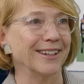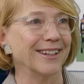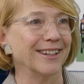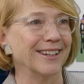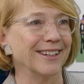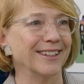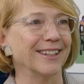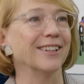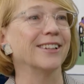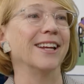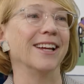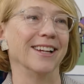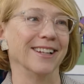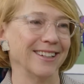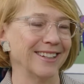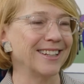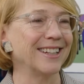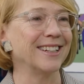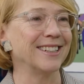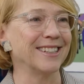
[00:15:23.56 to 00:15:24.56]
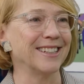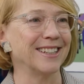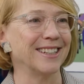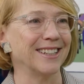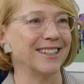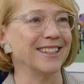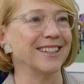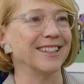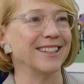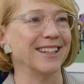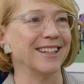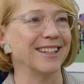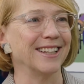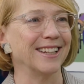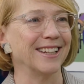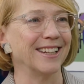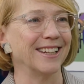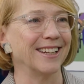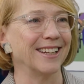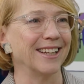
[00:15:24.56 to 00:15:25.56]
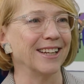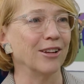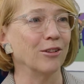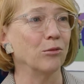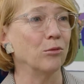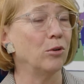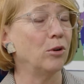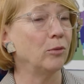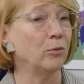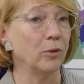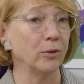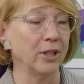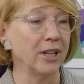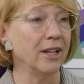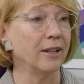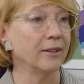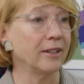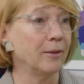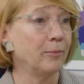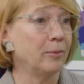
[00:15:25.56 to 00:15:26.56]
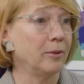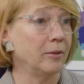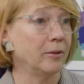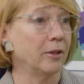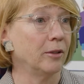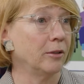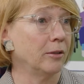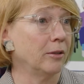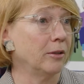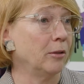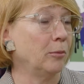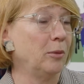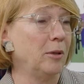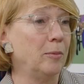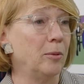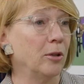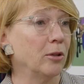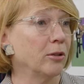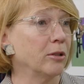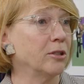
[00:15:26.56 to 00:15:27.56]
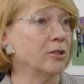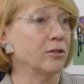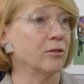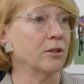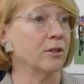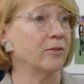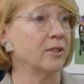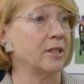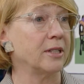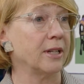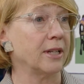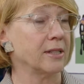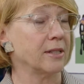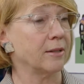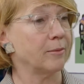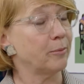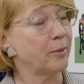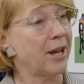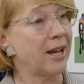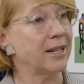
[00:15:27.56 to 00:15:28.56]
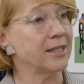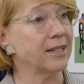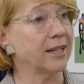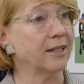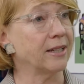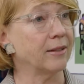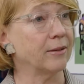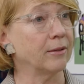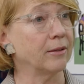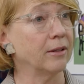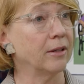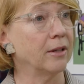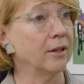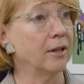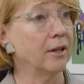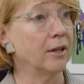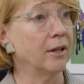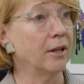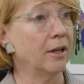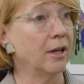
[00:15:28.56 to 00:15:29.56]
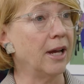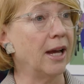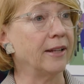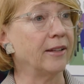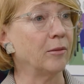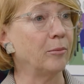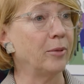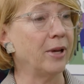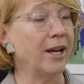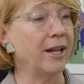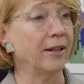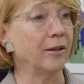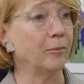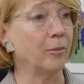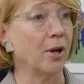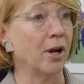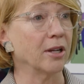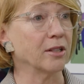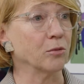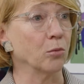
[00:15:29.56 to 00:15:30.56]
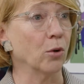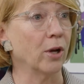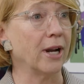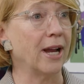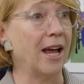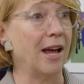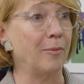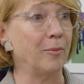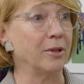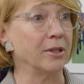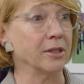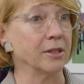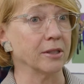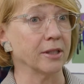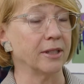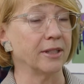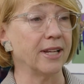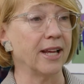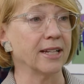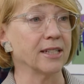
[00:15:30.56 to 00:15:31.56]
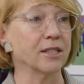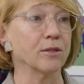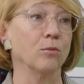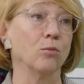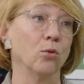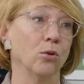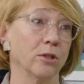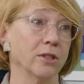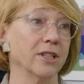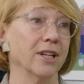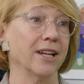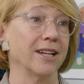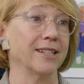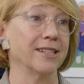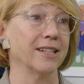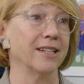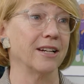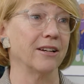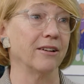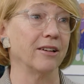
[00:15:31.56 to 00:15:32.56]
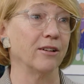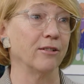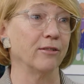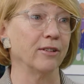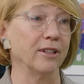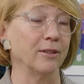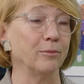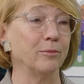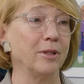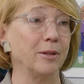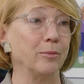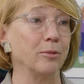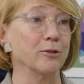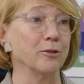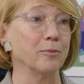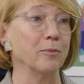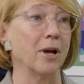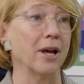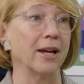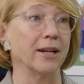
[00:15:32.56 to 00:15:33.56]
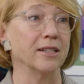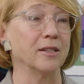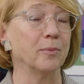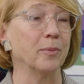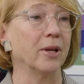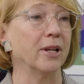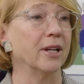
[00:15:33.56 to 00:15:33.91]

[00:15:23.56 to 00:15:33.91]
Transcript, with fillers: Yeah. Yeah. you, that's you've heard well, that. Yeah, yeah. Oh, you, yeah. You, people are concerned if it doesn't pass at the oh. at the ballot box, what happens? And that's worst case scenario in people's yeah. minds.